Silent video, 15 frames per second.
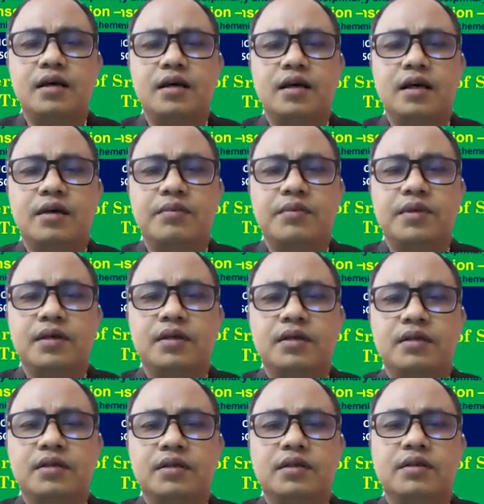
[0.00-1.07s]
A minute.
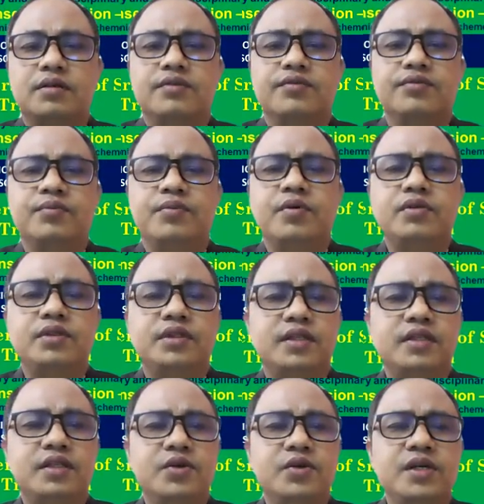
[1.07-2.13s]

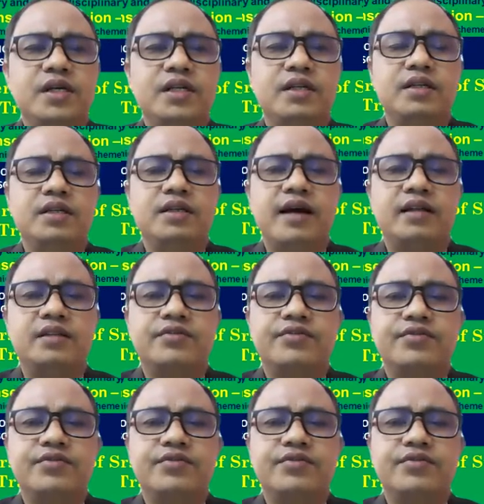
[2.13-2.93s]
Important unit, that's